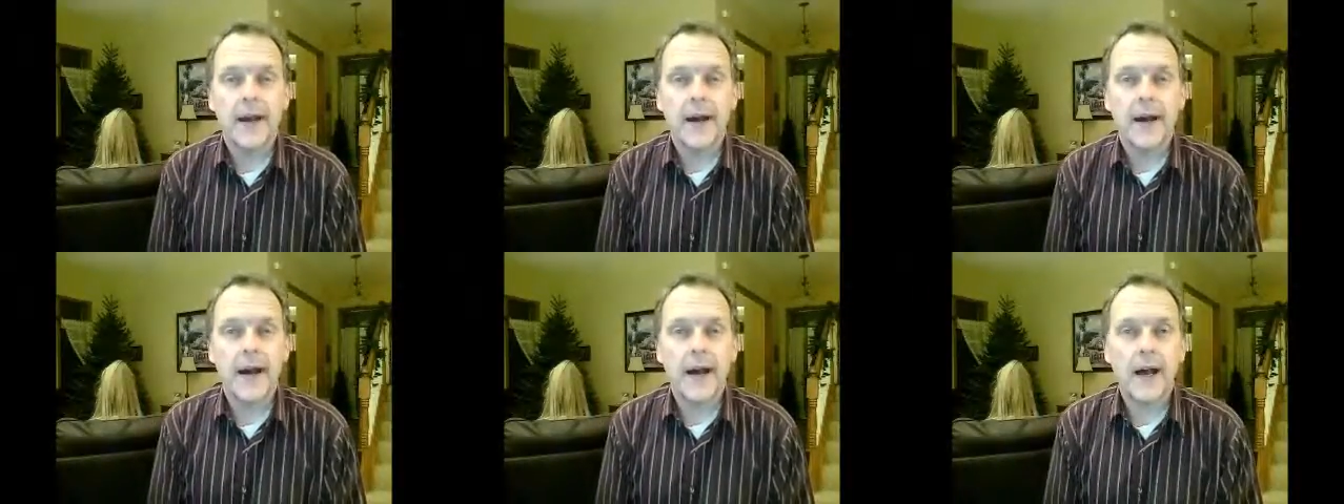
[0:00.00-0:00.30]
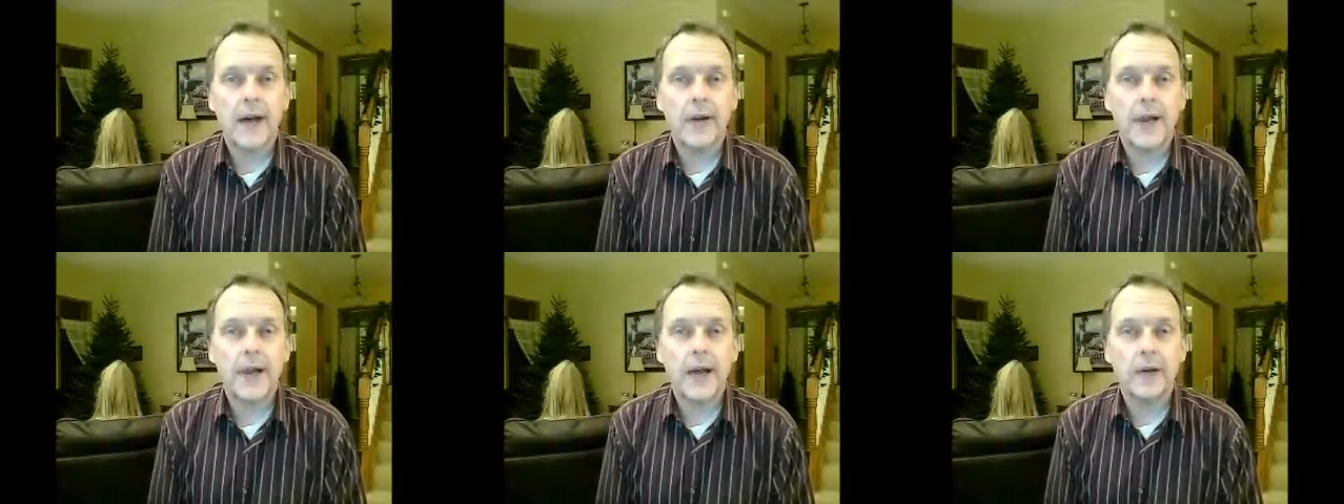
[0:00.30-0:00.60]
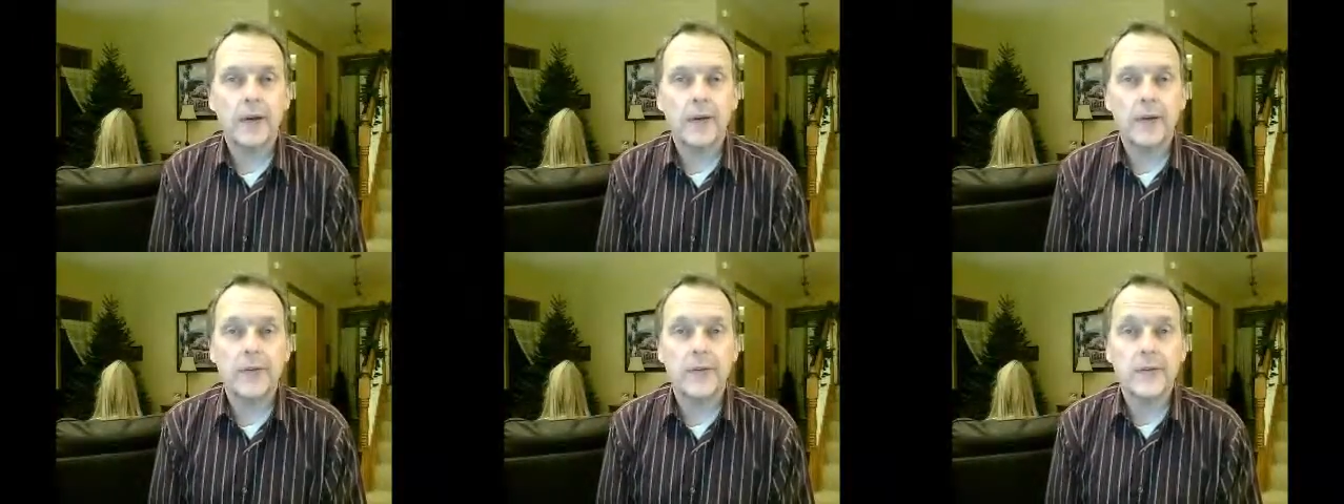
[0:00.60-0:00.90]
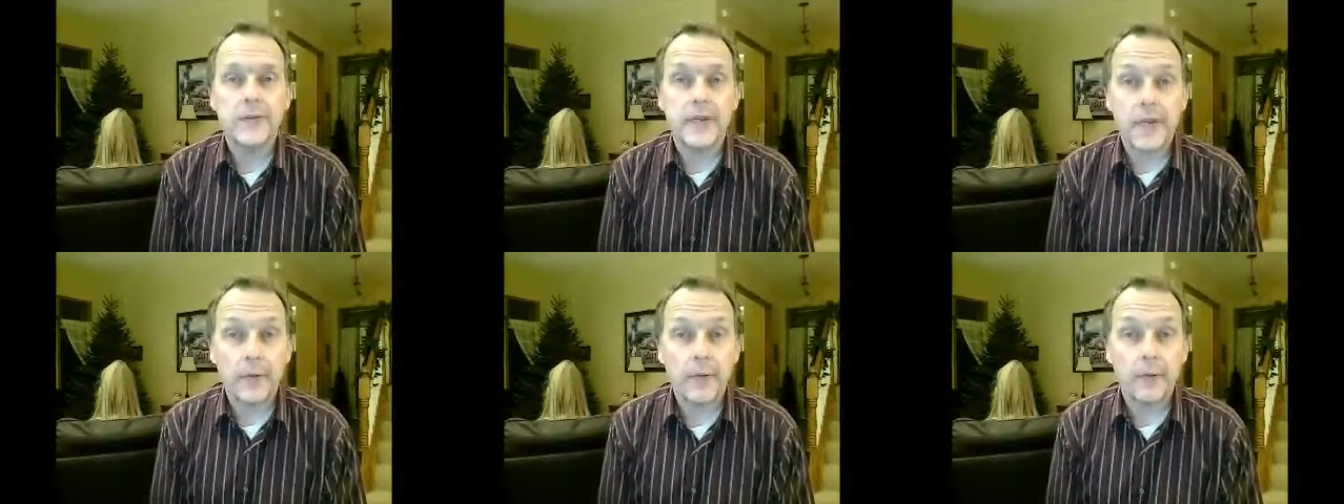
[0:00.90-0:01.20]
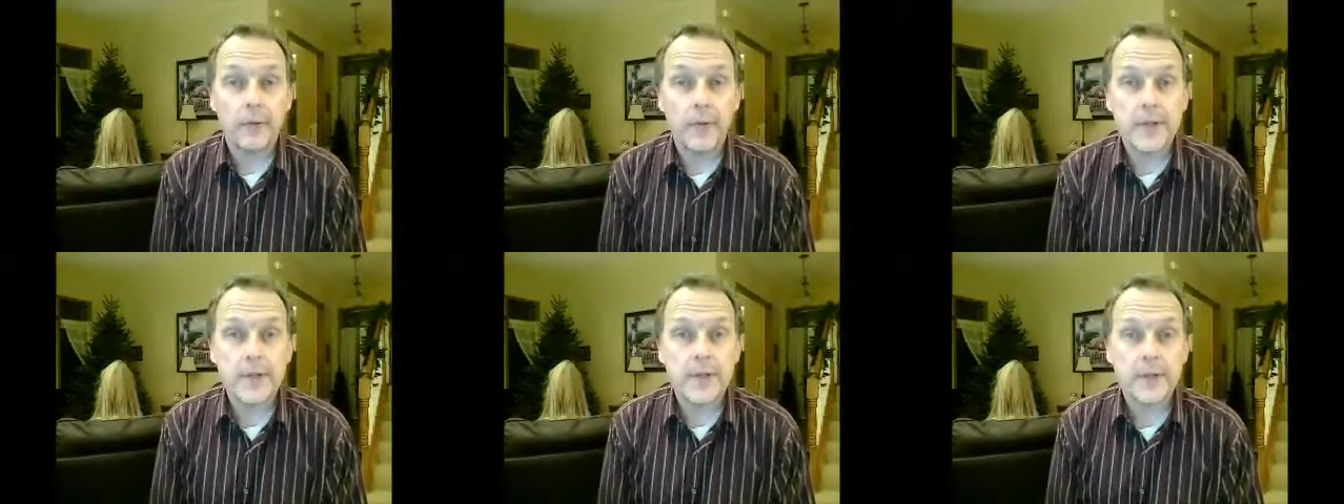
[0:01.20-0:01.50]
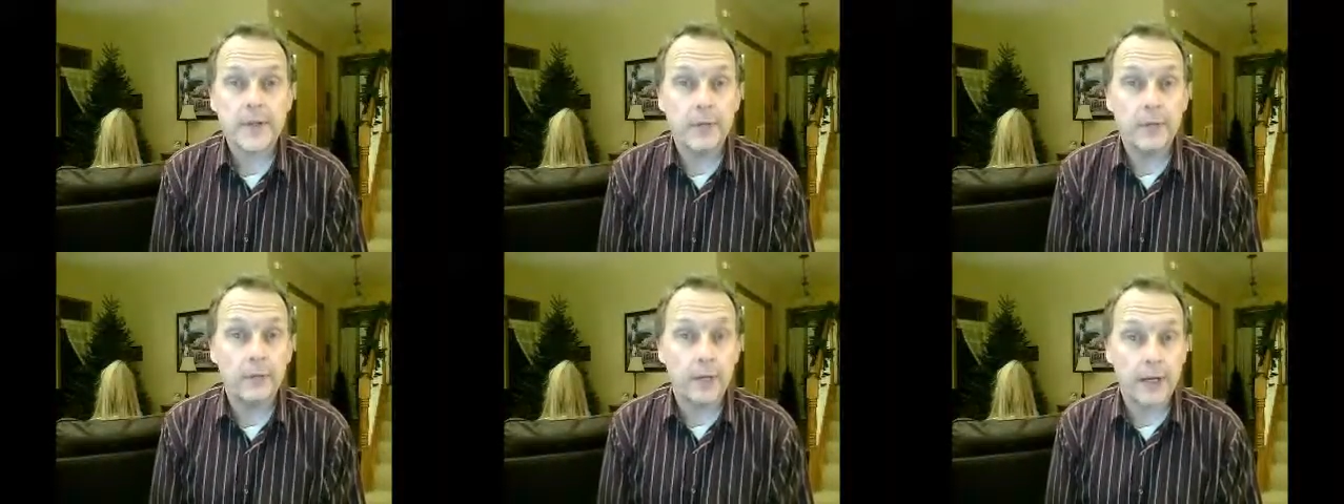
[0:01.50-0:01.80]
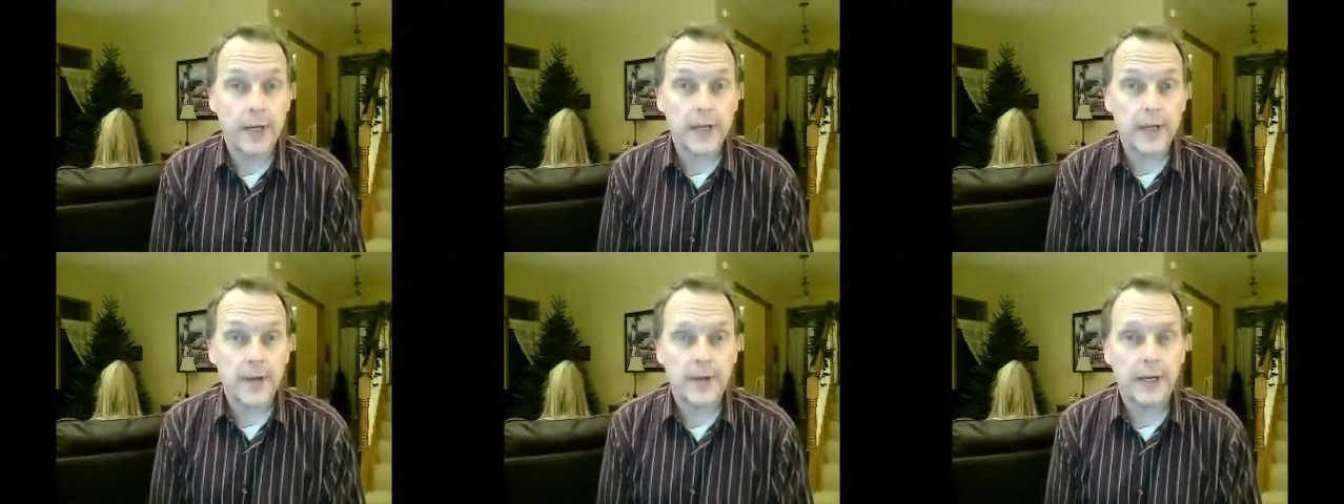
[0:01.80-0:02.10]
Now, there's a couple reasons we
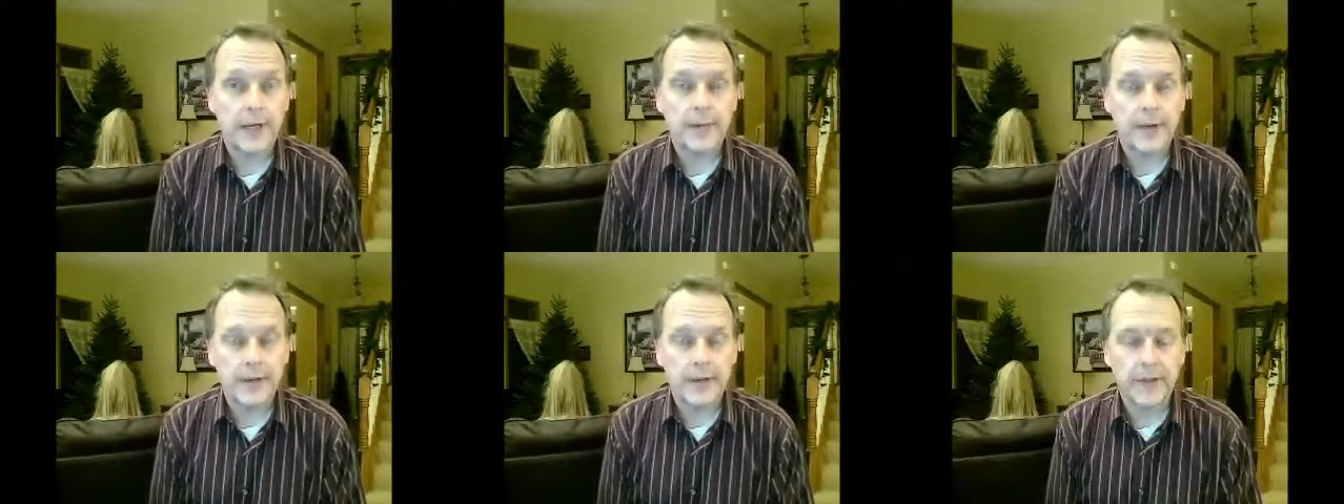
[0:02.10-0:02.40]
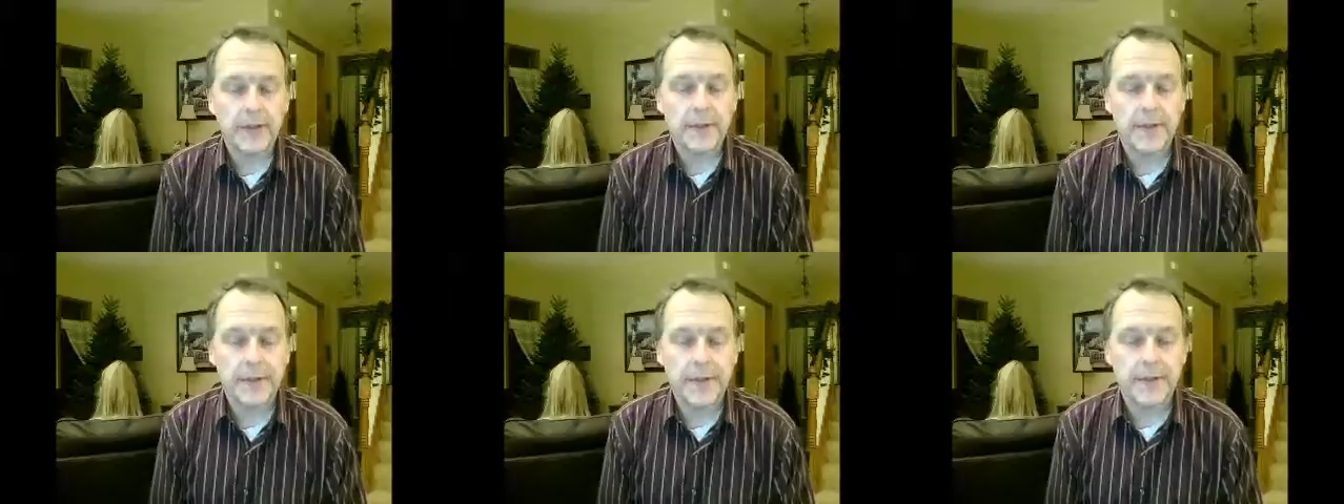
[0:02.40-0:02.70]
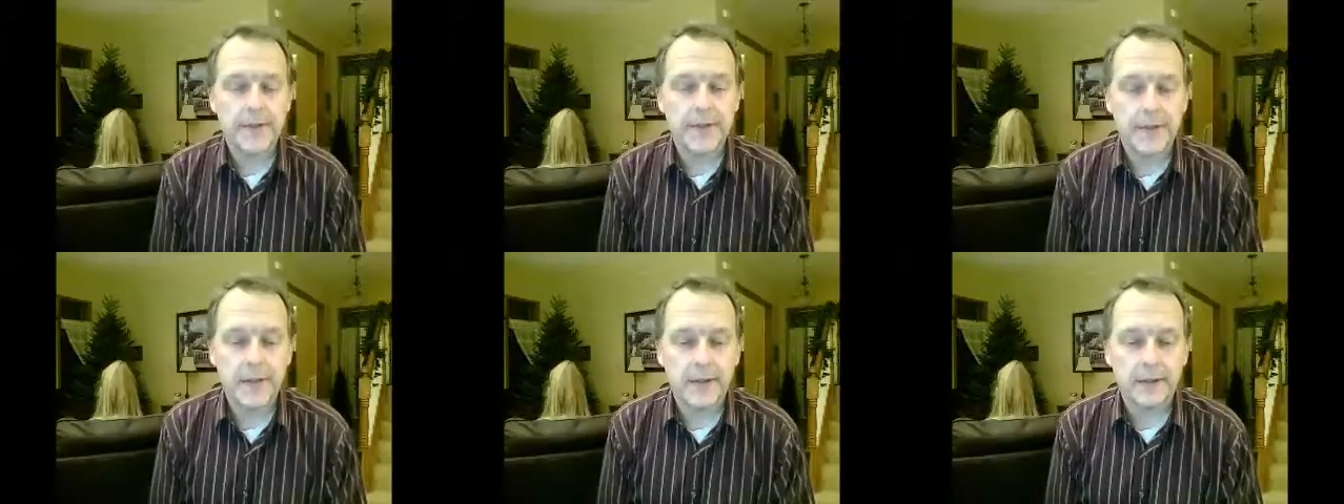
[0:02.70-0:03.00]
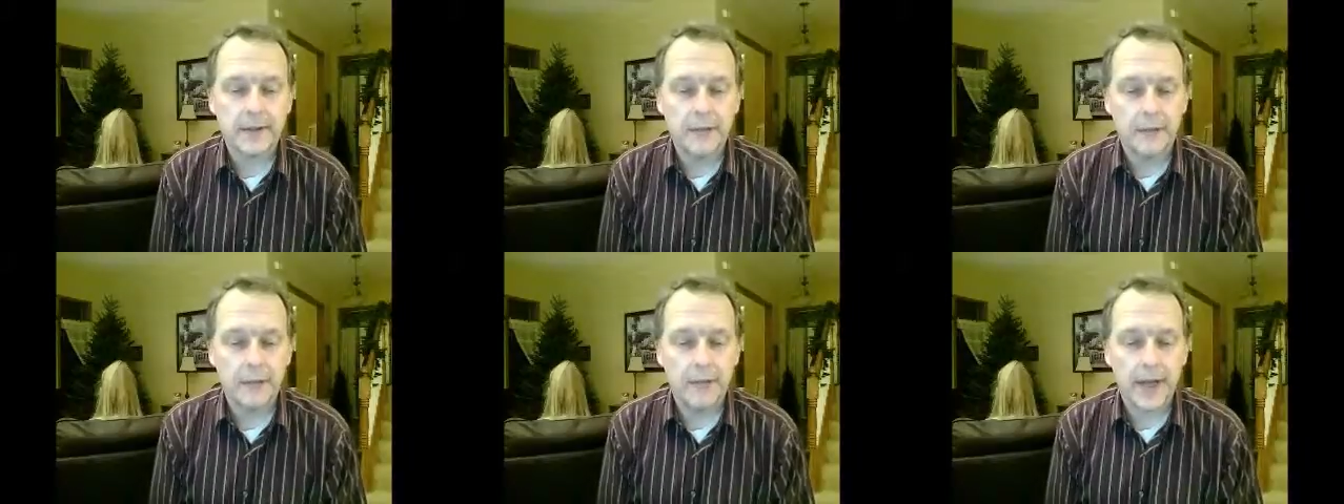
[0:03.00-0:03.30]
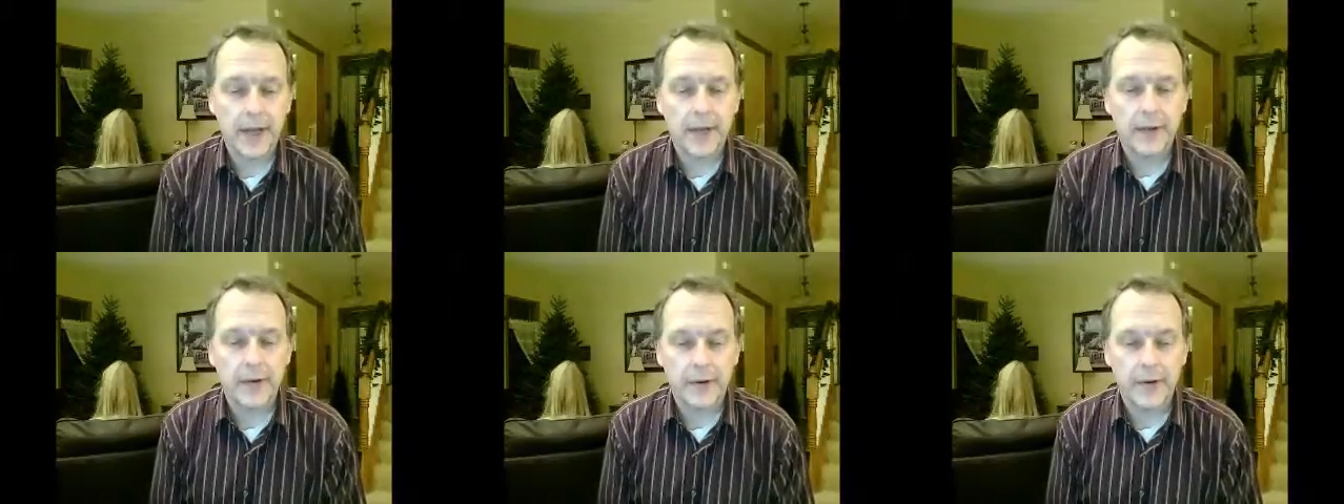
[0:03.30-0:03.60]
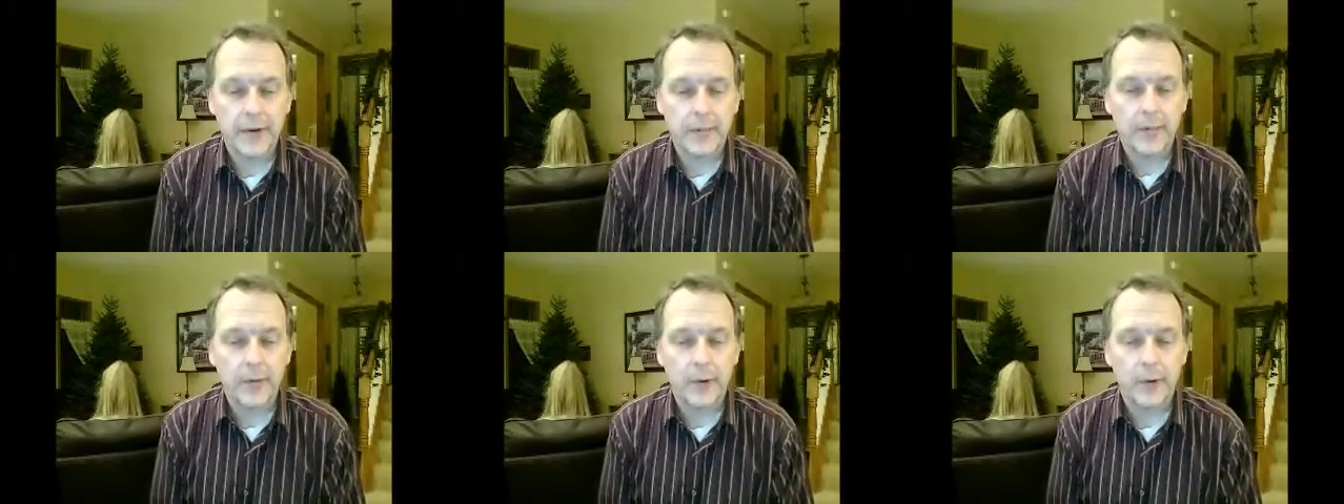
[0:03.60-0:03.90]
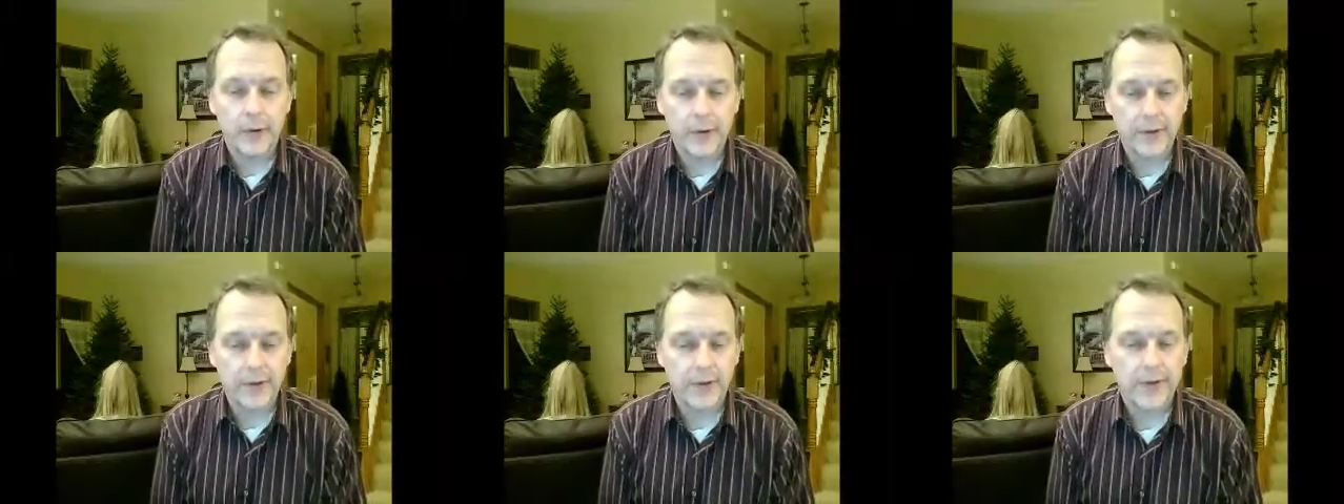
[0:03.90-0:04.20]
want to talk about them and why they're
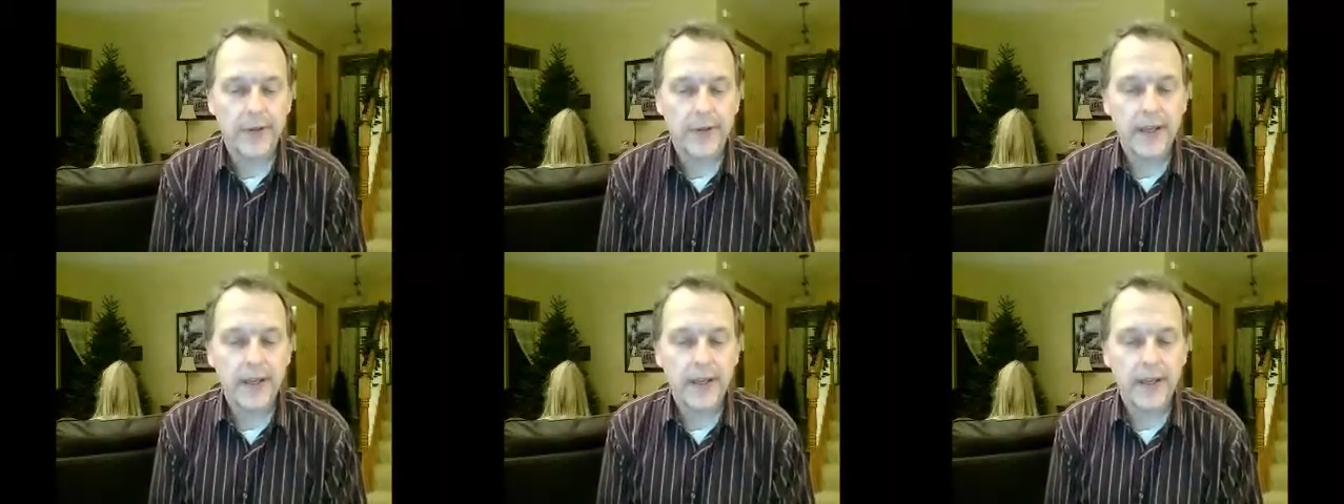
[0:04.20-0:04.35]
important.